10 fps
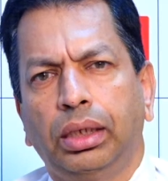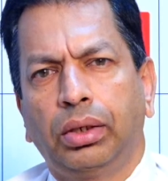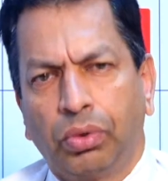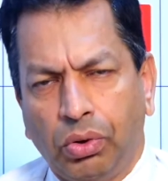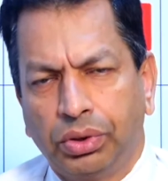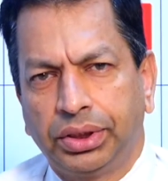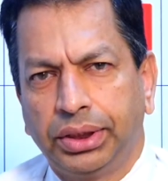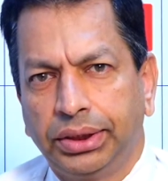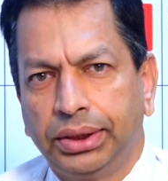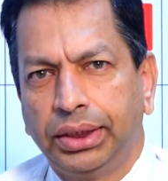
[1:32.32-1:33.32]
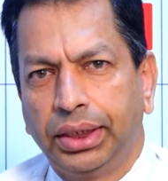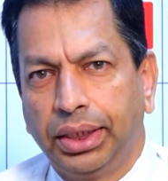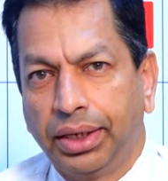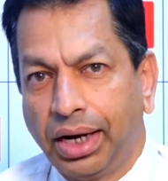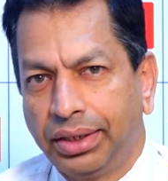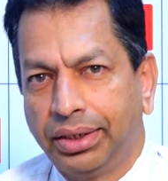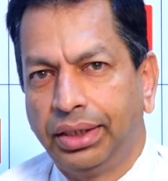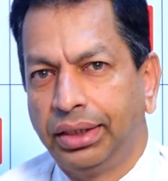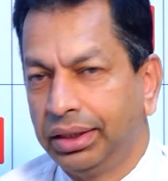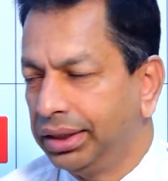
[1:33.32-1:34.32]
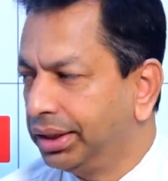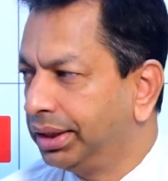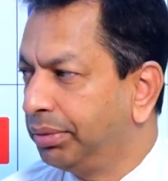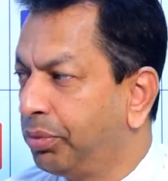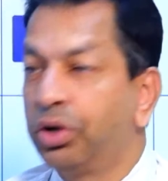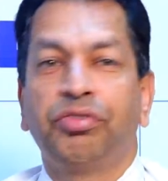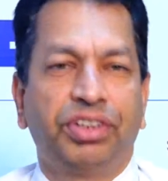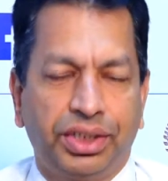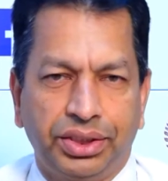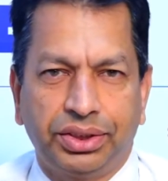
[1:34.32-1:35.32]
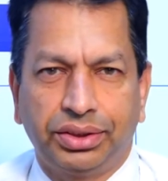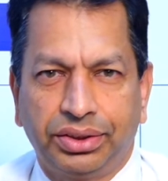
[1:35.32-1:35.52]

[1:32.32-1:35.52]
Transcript: cause is the dietary modifications.